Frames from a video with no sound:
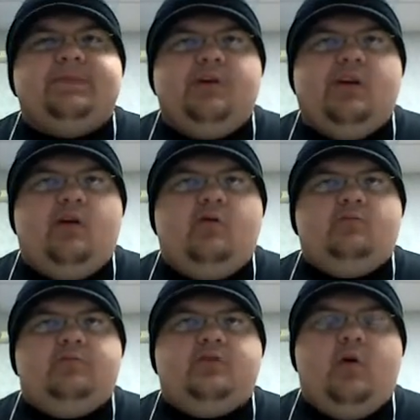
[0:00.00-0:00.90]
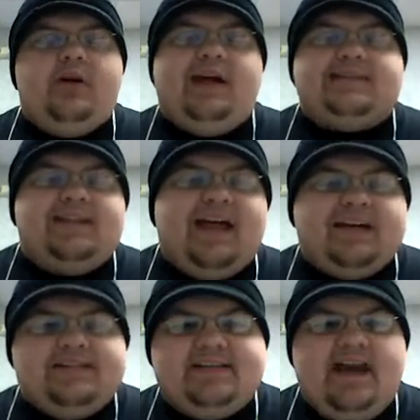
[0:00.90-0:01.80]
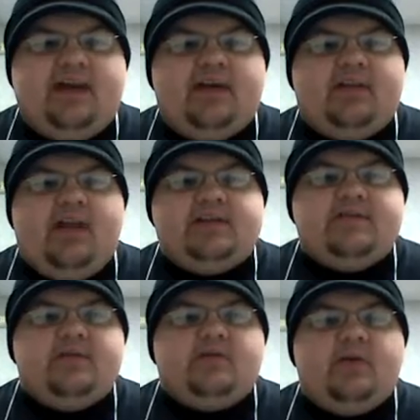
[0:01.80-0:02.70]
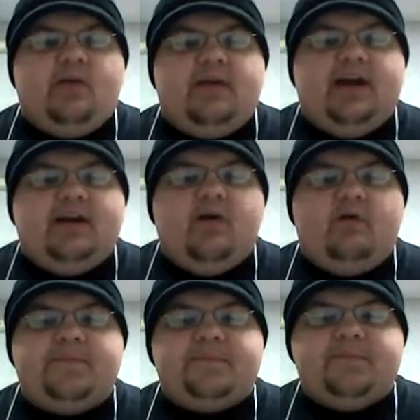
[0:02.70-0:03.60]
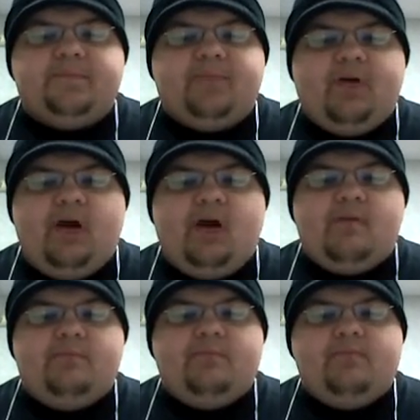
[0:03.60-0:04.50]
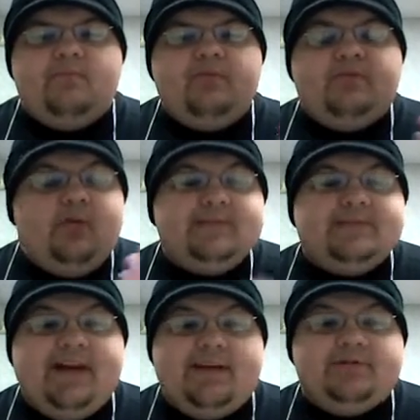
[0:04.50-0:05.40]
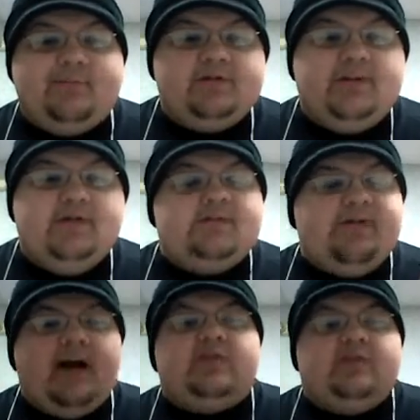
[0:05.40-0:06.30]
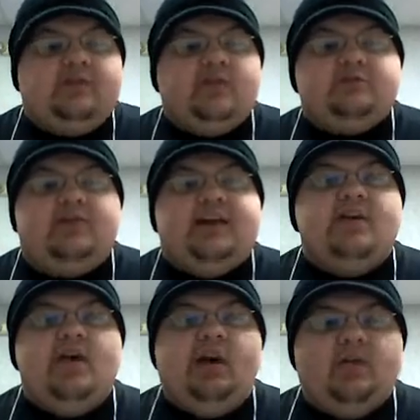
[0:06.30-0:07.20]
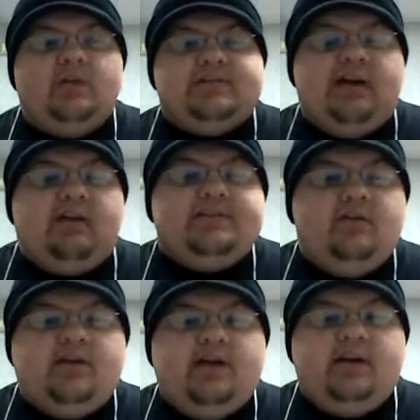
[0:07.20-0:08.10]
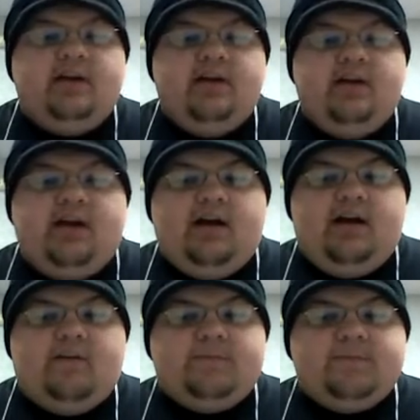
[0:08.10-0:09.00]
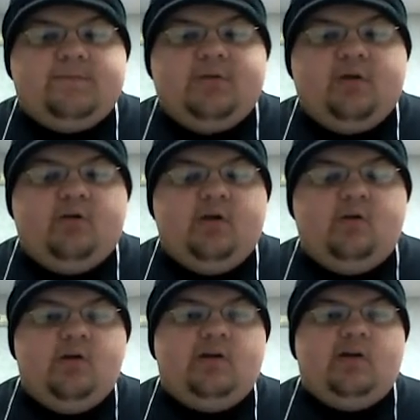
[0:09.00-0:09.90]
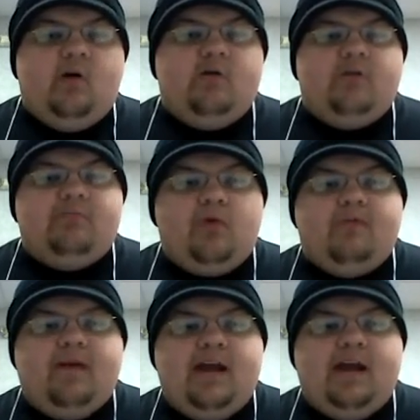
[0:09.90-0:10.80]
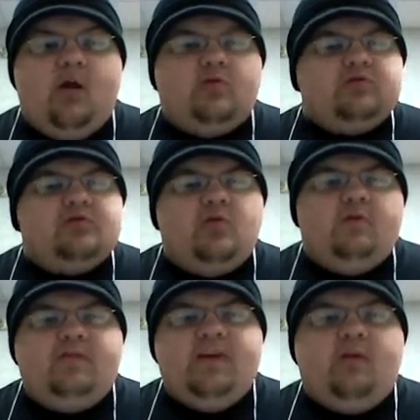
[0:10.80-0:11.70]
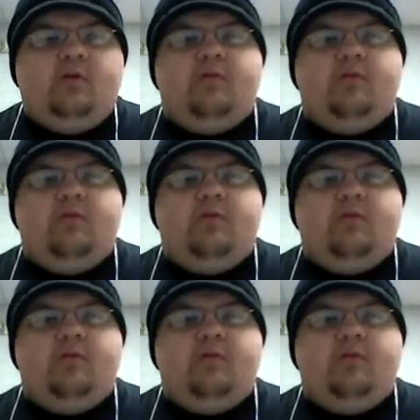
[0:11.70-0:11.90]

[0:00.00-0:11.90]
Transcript: you know, Cornette has a lot of say and a lot of stuff that's going on, and I know that the reason Gabe Sapolsky was fired in the first place was Kerry Silkin really wanted to go with more of a old school feel,